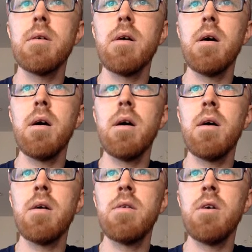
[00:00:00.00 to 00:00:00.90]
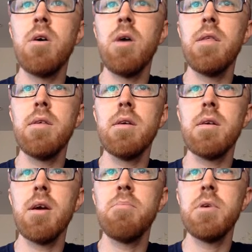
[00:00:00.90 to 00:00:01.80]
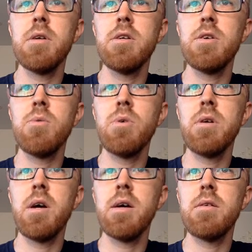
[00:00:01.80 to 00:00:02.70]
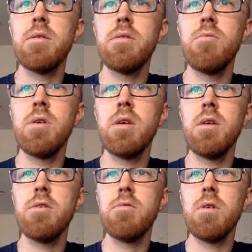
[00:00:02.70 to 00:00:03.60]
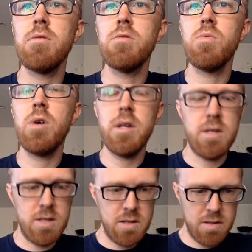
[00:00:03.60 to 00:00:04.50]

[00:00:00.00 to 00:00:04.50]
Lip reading: No, I'm pretty sure we're not doing each row twice.